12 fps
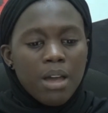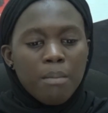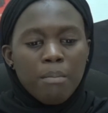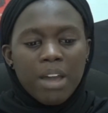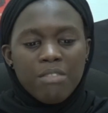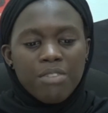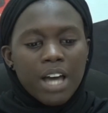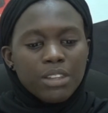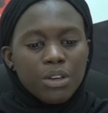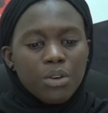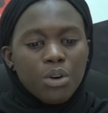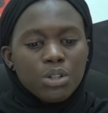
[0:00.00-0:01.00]

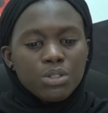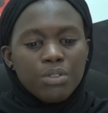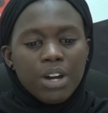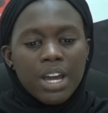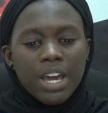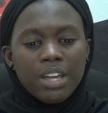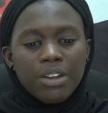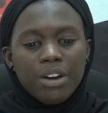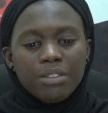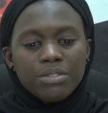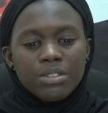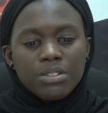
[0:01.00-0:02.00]
Maifati calls for end
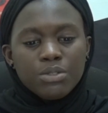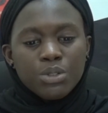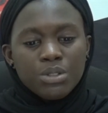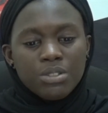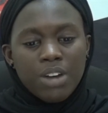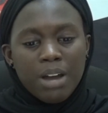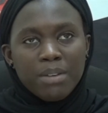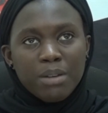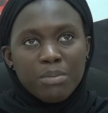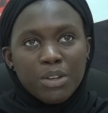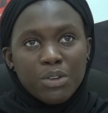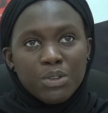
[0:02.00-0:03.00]
of
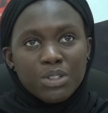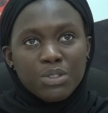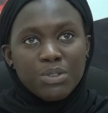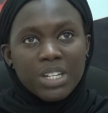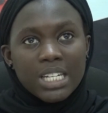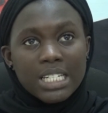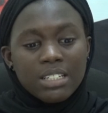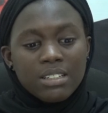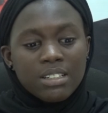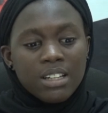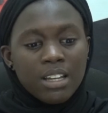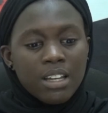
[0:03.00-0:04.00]
two-tribal bigotry.
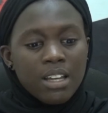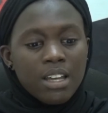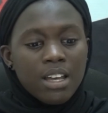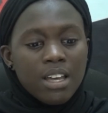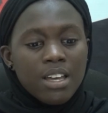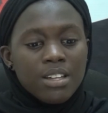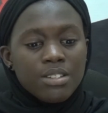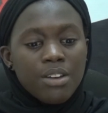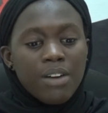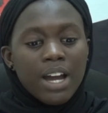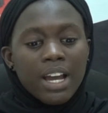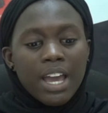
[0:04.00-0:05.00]

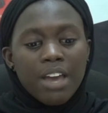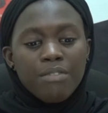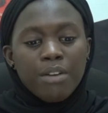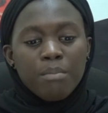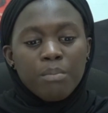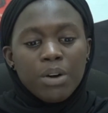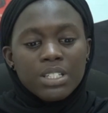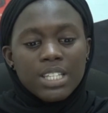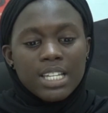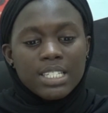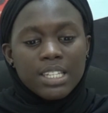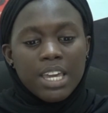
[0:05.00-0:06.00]
Teranga FM boss
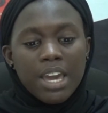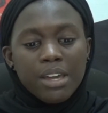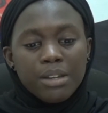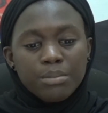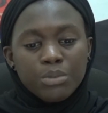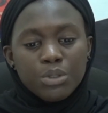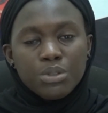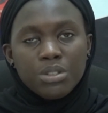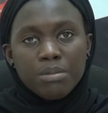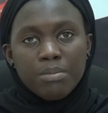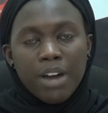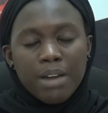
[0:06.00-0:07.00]
escaped due
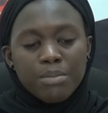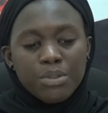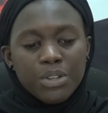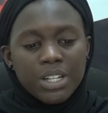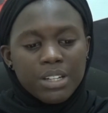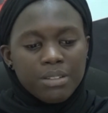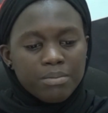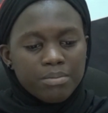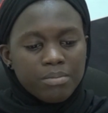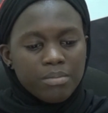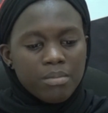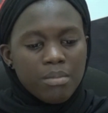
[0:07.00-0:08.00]
to bribery.
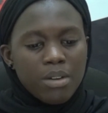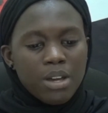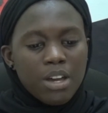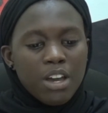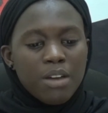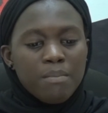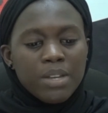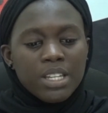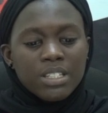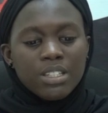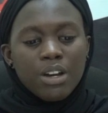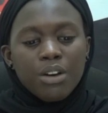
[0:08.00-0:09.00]

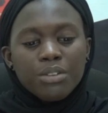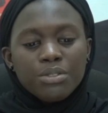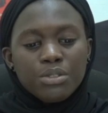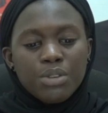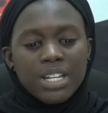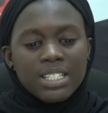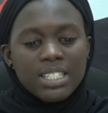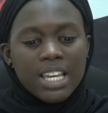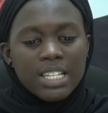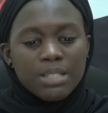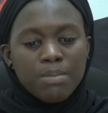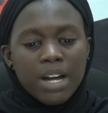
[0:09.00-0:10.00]
Minister of Trade
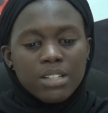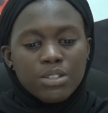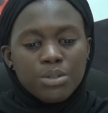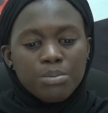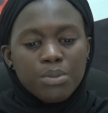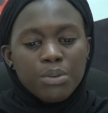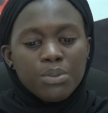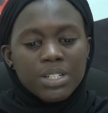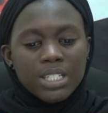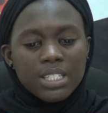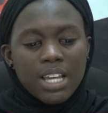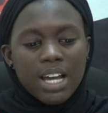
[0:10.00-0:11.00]
says Banjul
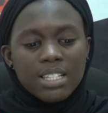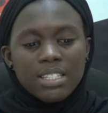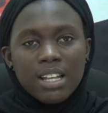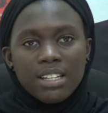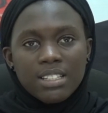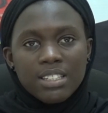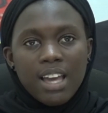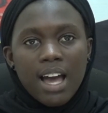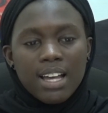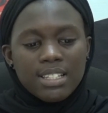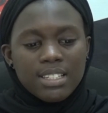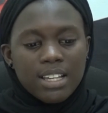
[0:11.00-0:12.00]
breweries are selling their
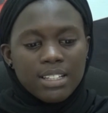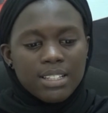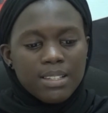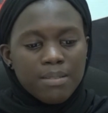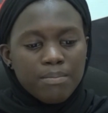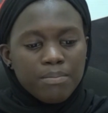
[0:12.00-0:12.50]
assets.